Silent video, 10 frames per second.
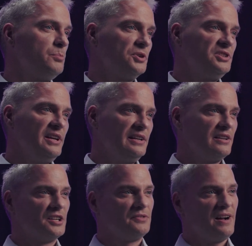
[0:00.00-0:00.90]

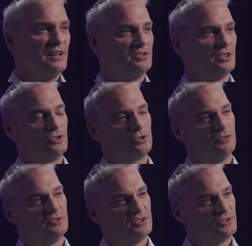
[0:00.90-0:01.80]
particular advantage
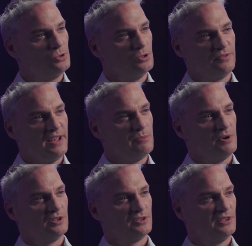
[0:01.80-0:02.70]
of this 2FA
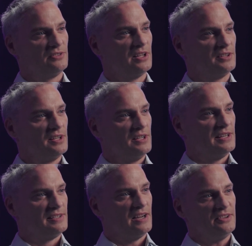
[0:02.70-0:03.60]
method is that
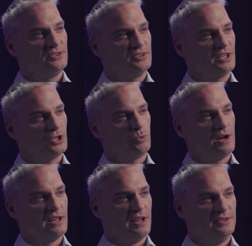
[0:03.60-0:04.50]
it does not
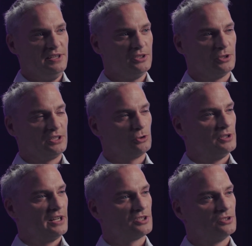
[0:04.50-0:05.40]
require an internet
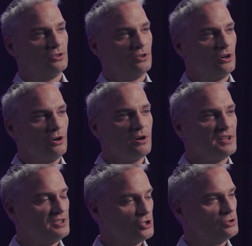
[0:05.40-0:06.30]
connection or
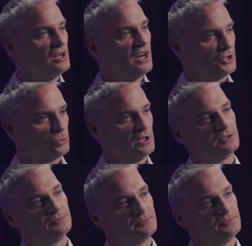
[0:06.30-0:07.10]
additional hardware.